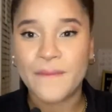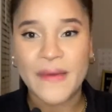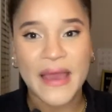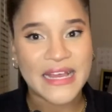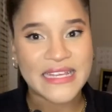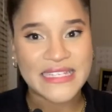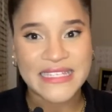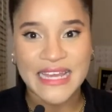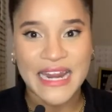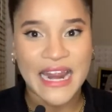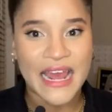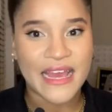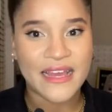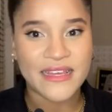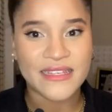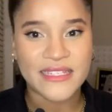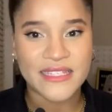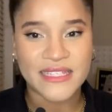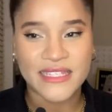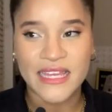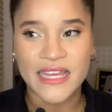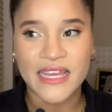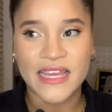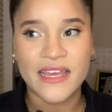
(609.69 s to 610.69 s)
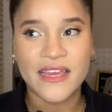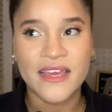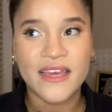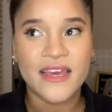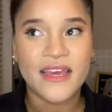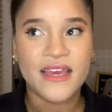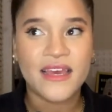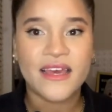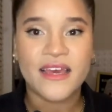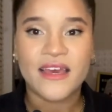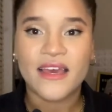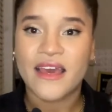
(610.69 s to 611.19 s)
bags that I see
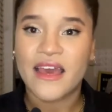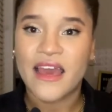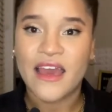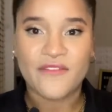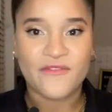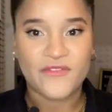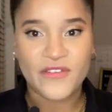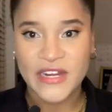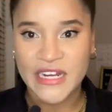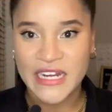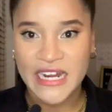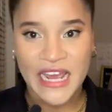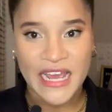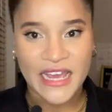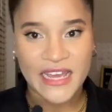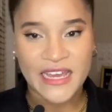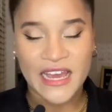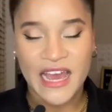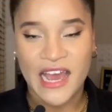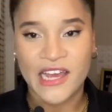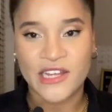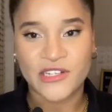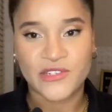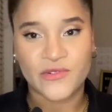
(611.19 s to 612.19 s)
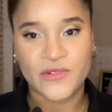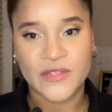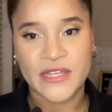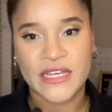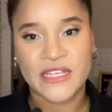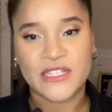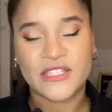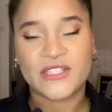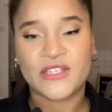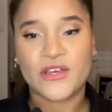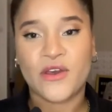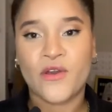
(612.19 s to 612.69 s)
every day casually.
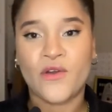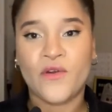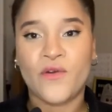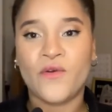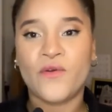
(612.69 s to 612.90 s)
So